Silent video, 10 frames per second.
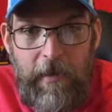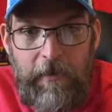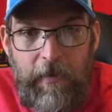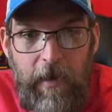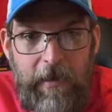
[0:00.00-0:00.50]

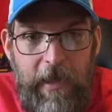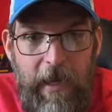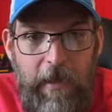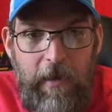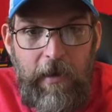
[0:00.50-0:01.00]
There you are,
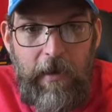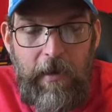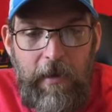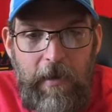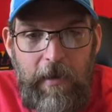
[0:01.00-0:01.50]
Kay.
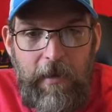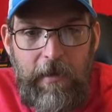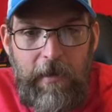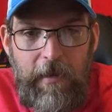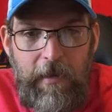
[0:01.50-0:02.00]

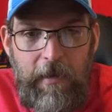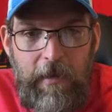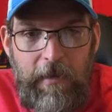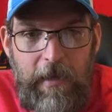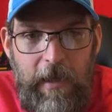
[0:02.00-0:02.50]

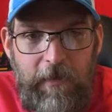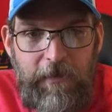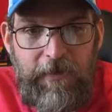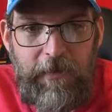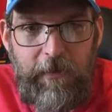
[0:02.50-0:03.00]
Kay,
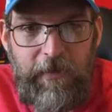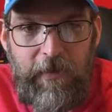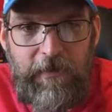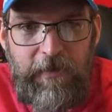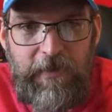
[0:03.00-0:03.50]
are you still
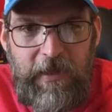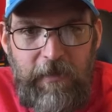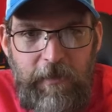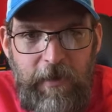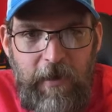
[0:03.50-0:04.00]
with us? You
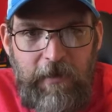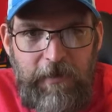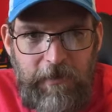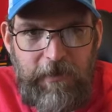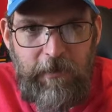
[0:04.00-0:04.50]
sent three
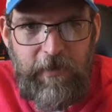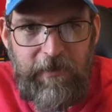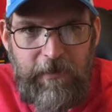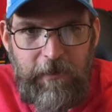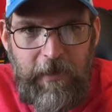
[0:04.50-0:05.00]
hearts. You're still
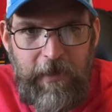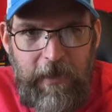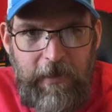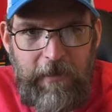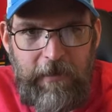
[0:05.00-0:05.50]
with us, right,
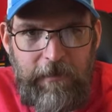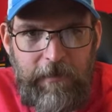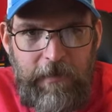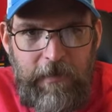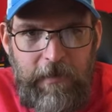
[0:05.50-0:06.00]
Kay?
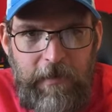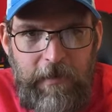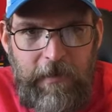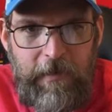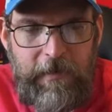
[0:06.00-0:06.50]

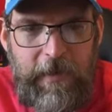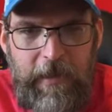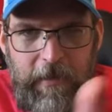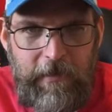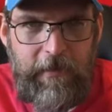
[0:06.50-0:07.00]
Because I
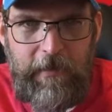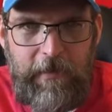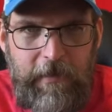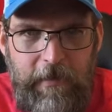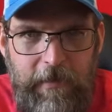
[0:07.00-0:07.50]
got a...
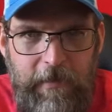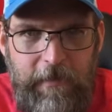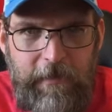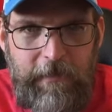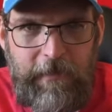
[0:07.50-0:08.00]

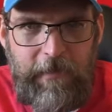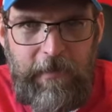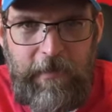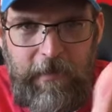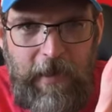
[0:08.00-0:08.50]

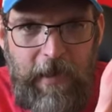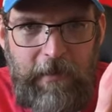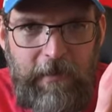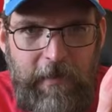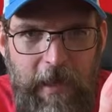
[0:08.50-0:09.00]
Yes,